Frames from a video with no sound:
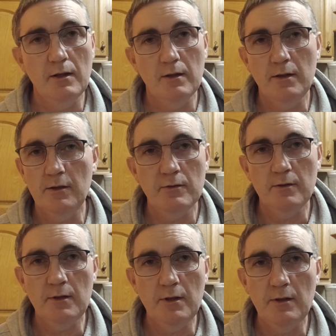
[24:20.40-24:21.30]
they don't
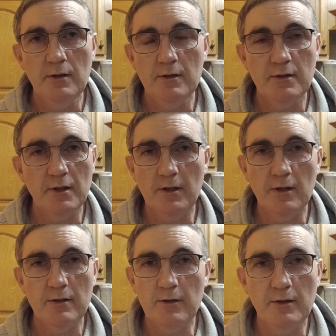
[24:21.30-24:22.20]
need the
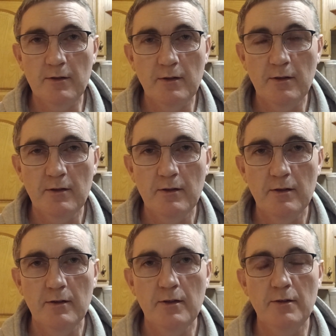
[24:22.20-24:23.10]
psychiatric unit.
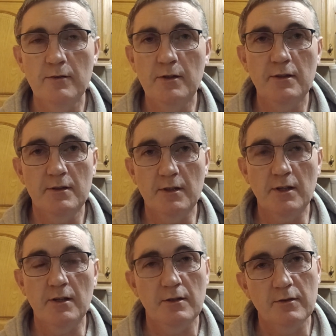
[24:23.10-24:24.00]
They don't need a
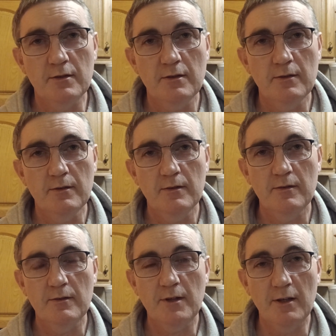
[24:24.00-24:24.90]
psychiatrist.
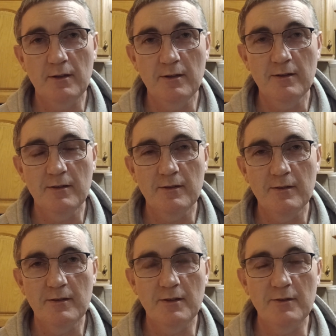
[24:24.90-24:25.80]
Okay?
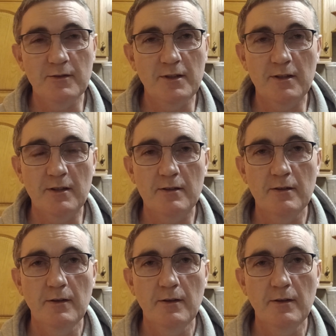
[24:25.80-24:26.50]
They don't need that.